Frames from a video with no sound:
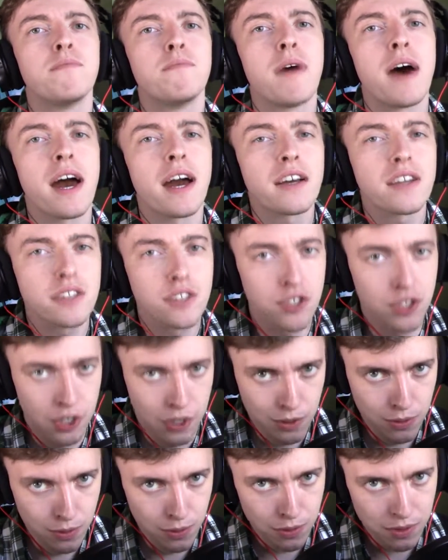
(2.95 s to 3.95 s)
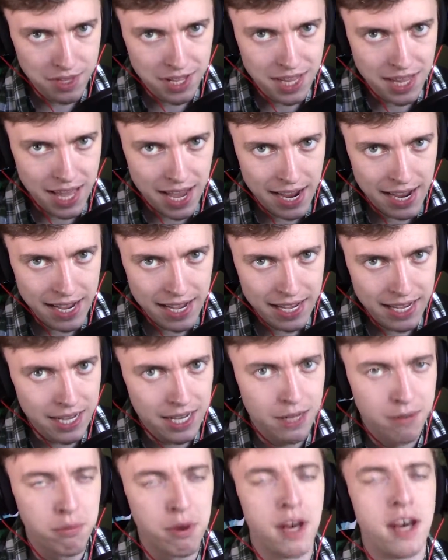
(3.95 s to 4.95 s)
back to the
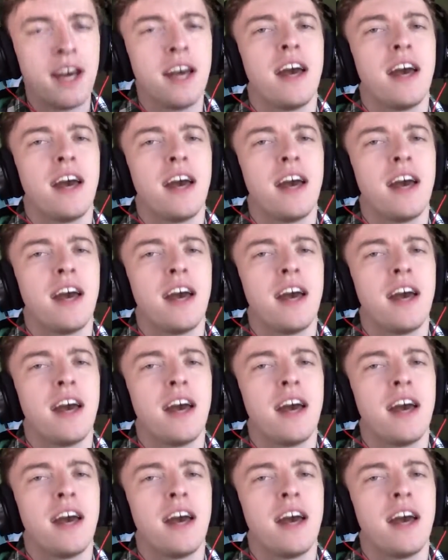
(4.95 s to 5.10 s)
lab.